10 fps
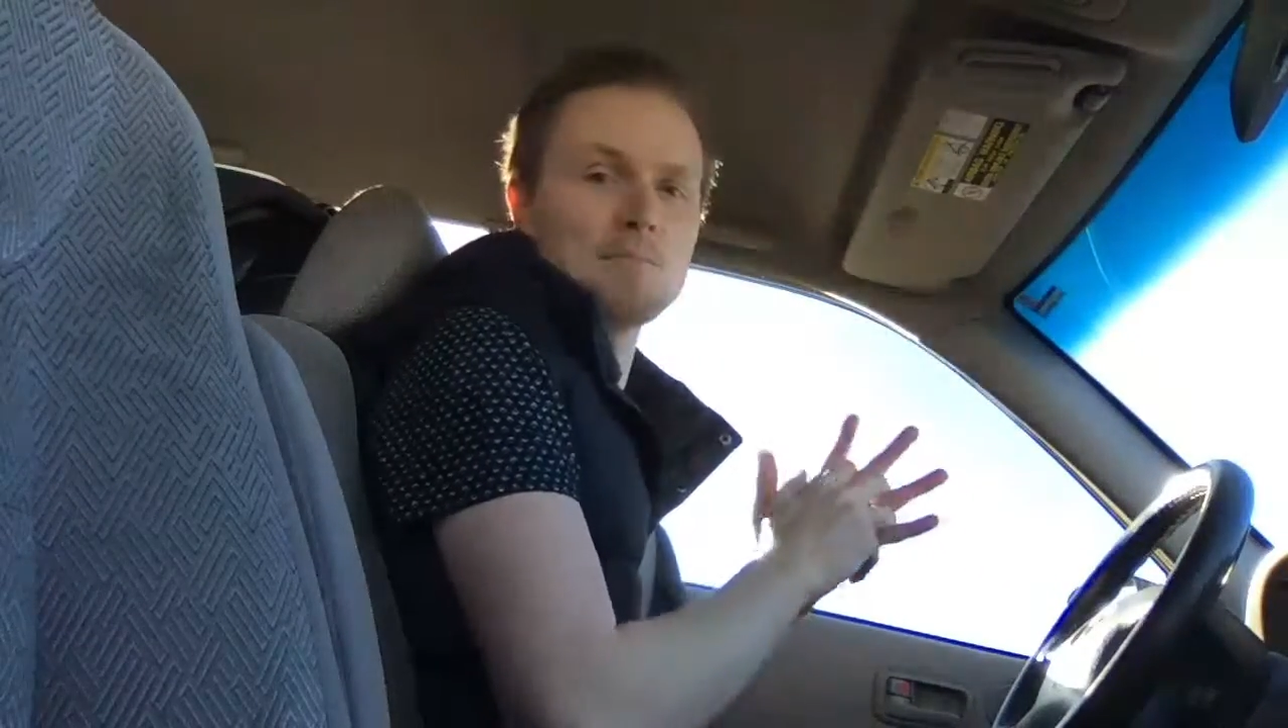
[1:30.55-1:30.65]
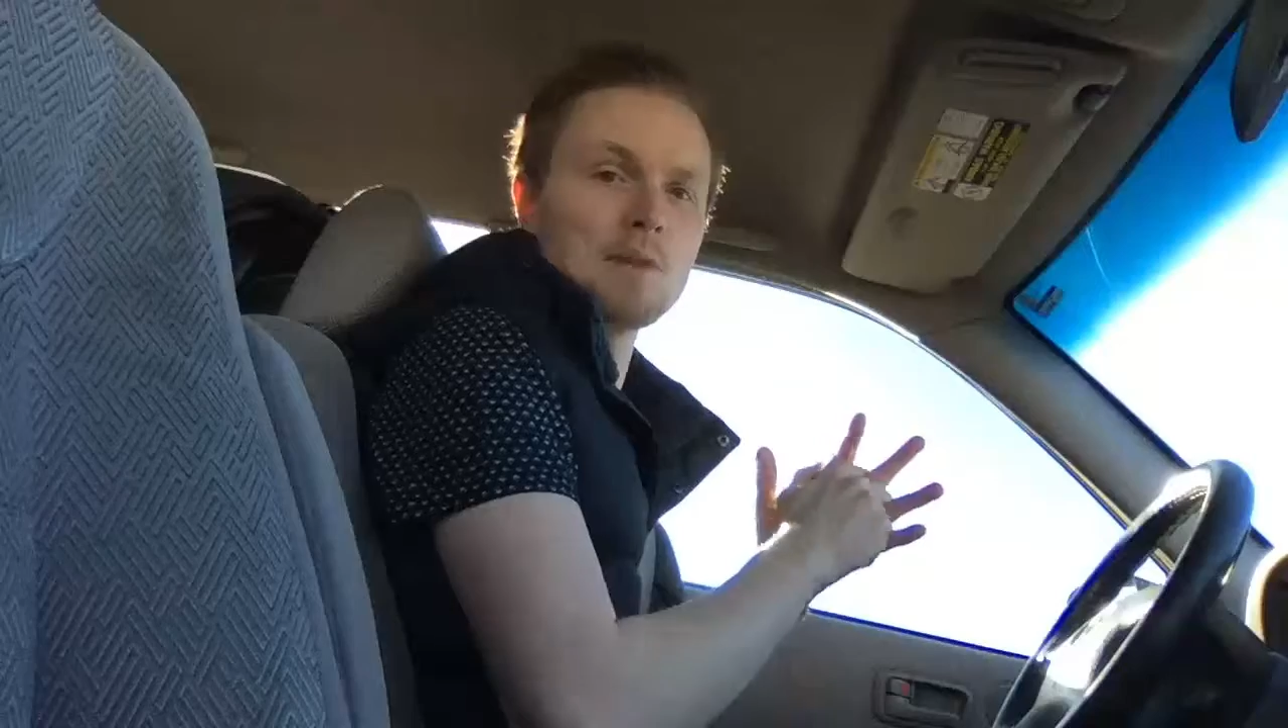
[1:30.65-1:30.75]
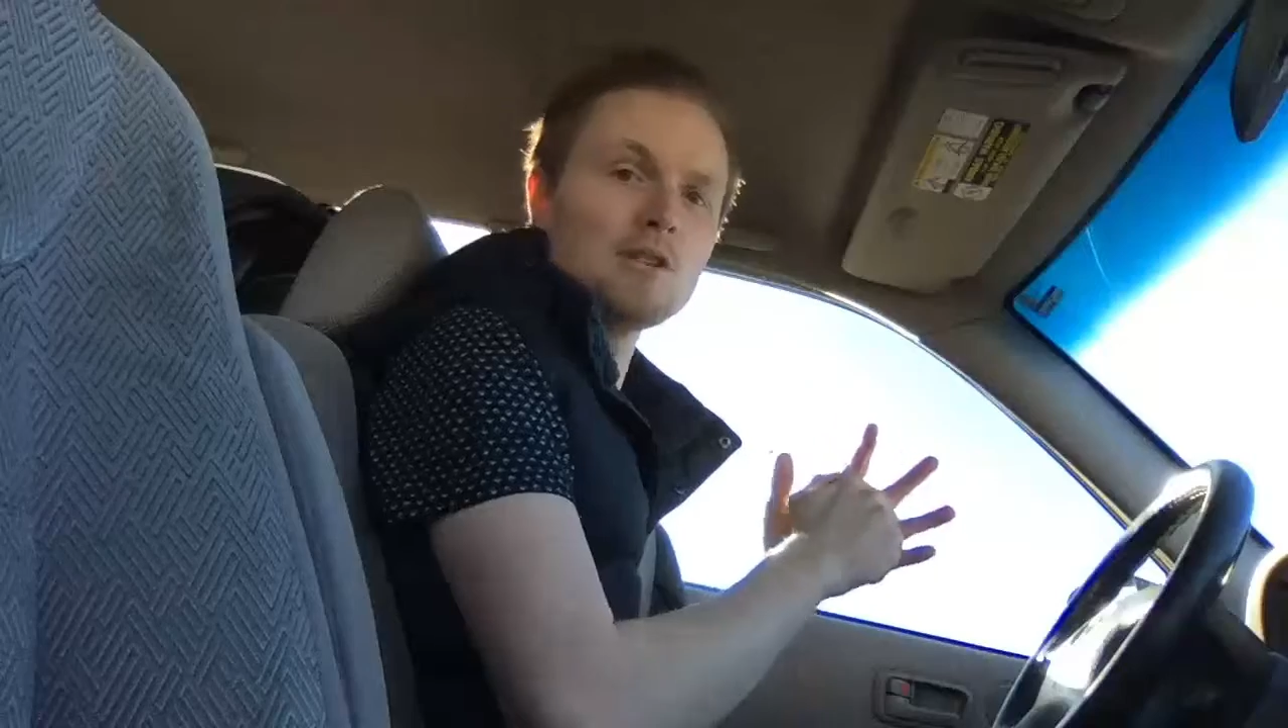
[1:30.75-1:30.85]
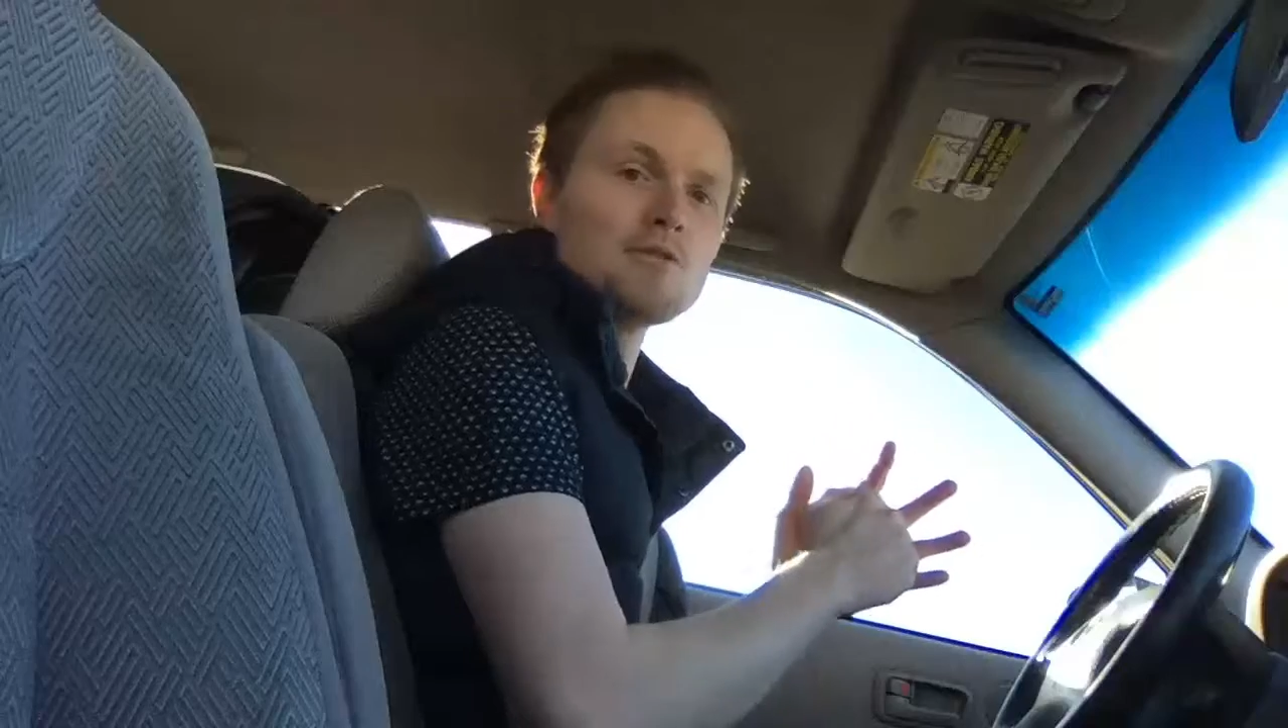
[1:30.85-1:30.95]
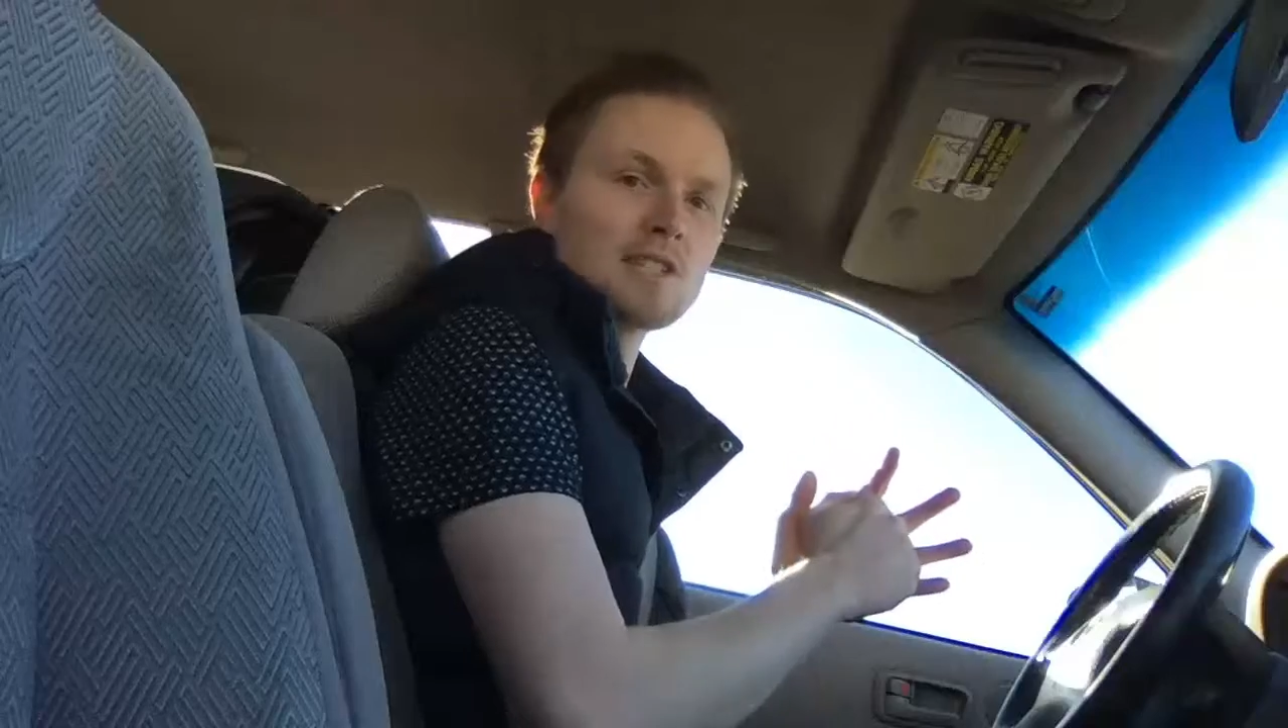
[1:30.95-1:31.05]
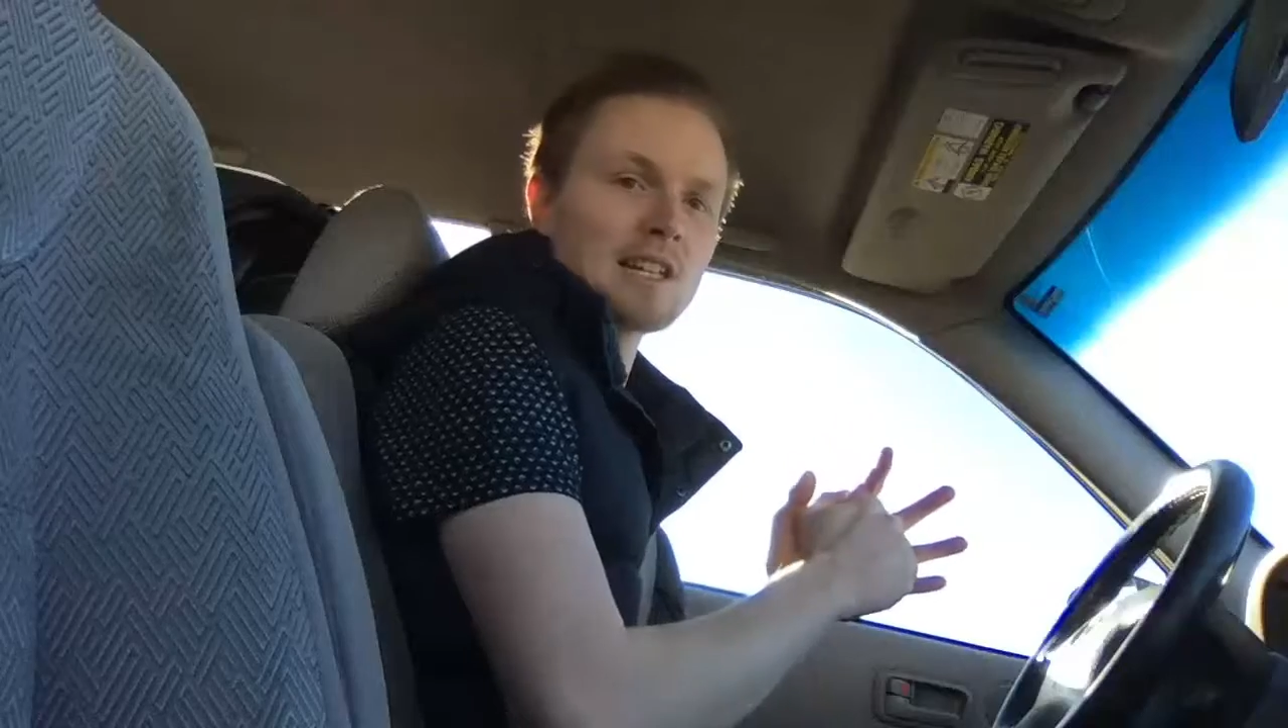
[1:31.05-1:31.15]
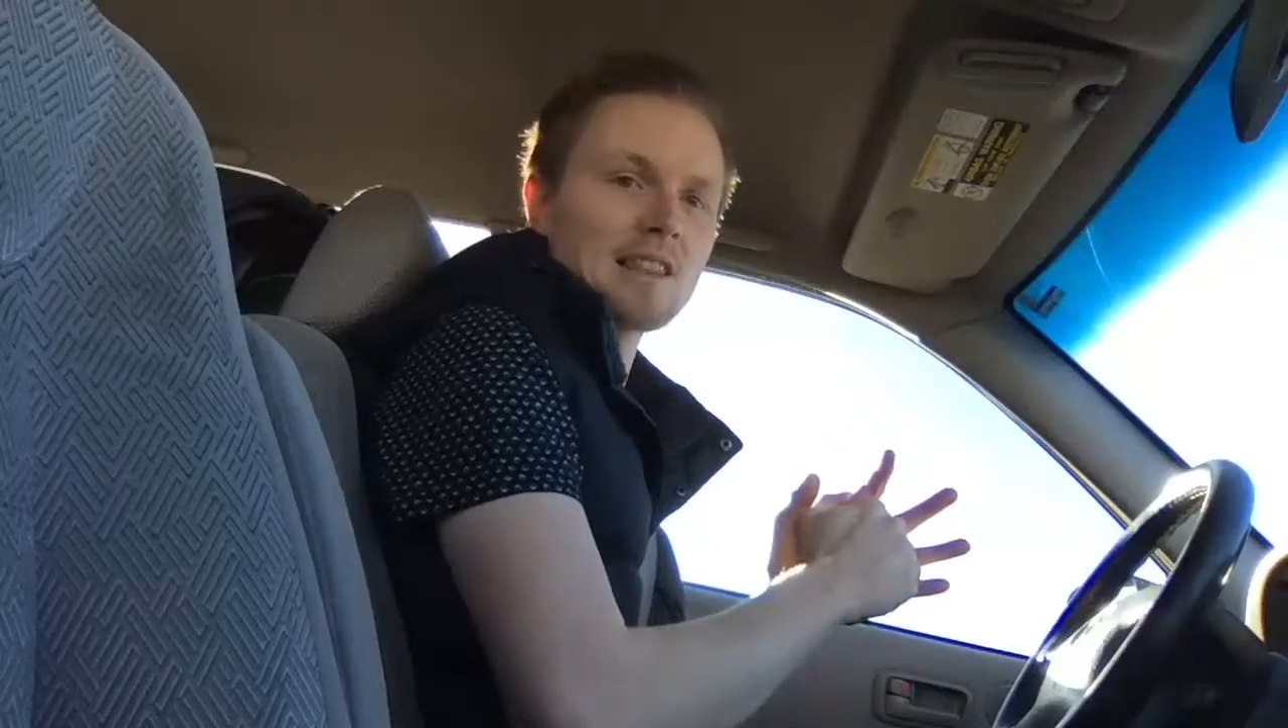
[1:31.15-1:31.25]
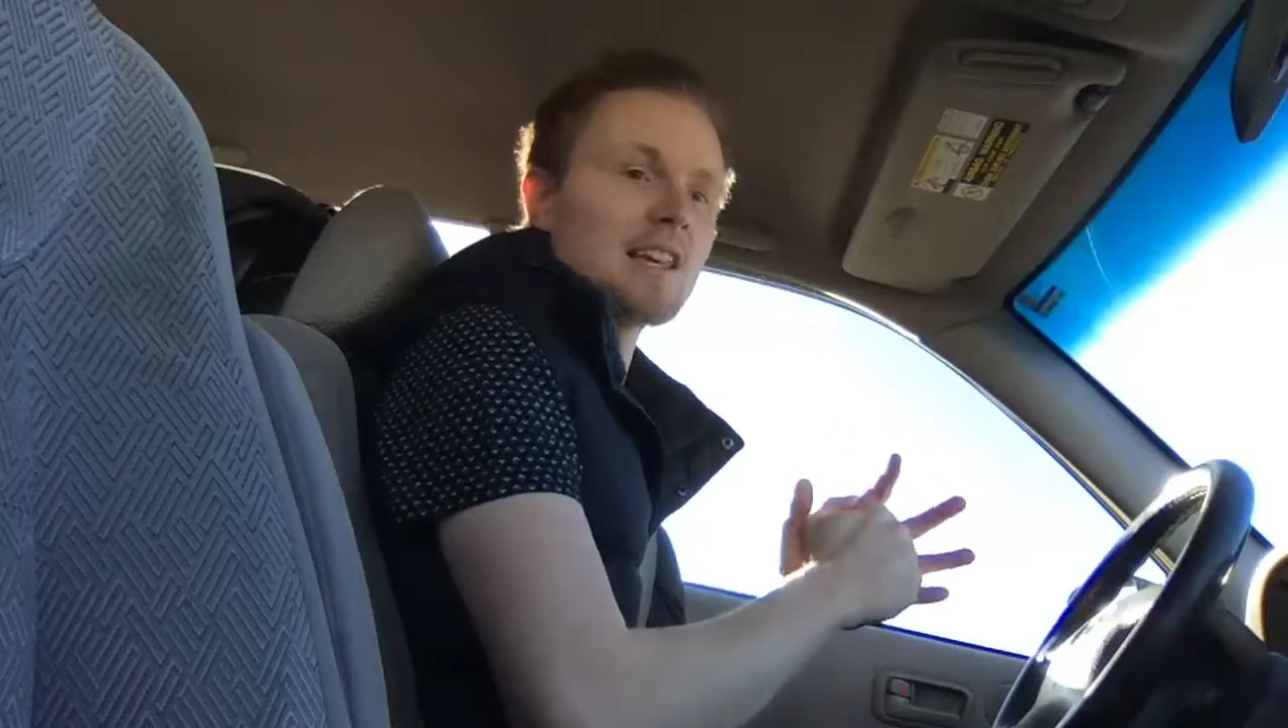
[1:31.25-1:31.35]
music